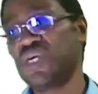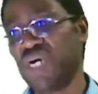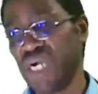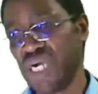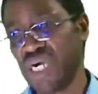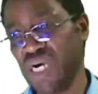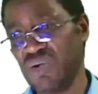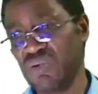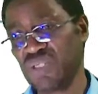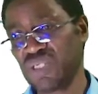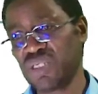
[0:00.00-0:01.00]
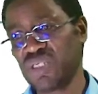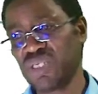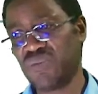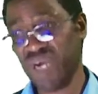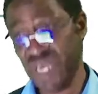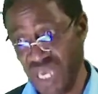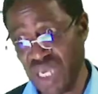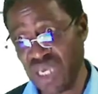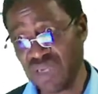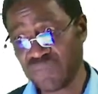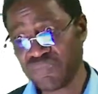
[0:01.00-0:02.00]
account. Number A,